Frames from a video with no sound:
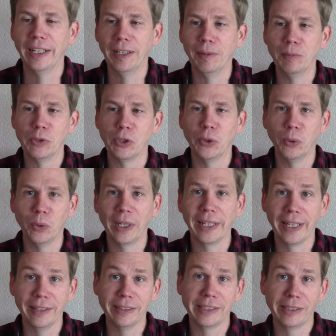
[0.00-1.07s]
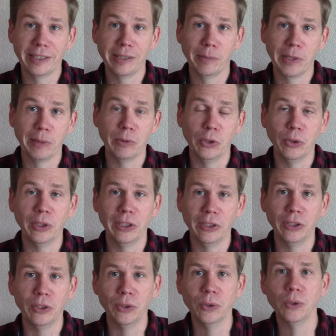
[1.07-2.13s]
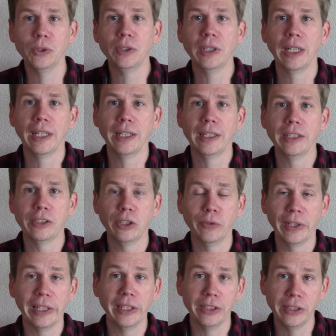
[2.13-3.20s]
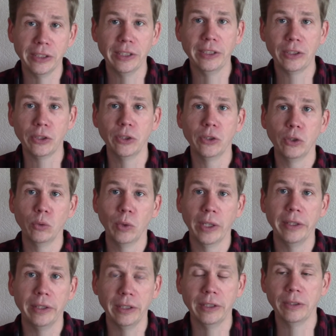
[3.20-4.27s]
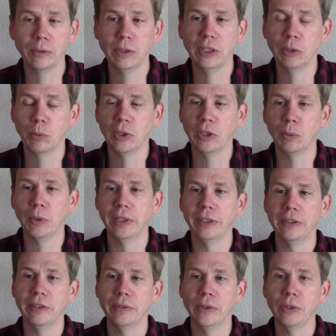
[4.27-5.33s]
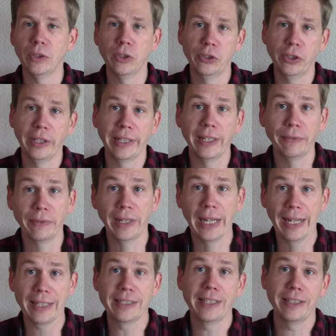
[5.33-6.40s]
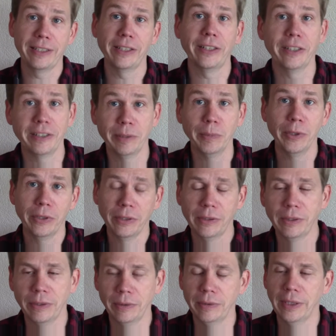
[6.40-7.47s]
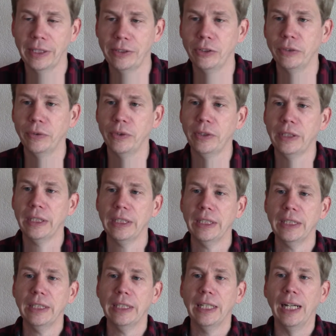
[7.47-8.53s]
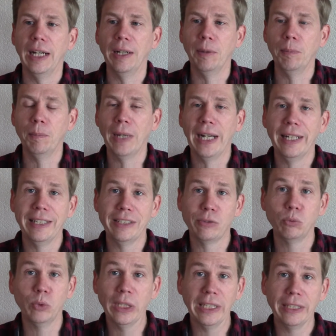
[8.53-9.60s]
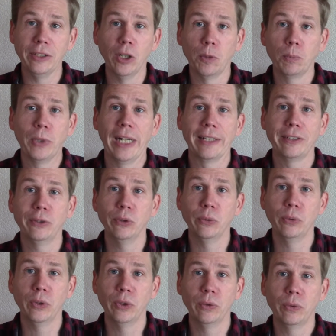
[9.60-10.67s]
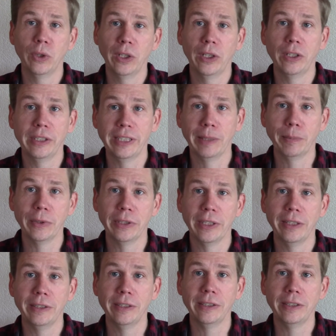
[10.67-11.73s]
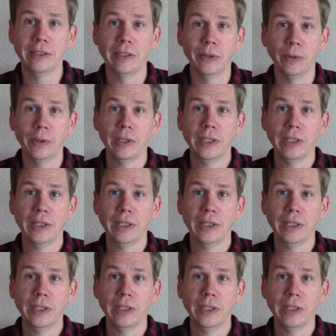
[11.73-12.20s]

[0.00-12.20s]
So again, sometimes you need to use survey agencies to run these one-to-one interviews. Also, they have access to customers, so that's useful. And it's really not practical for large sample sizes. So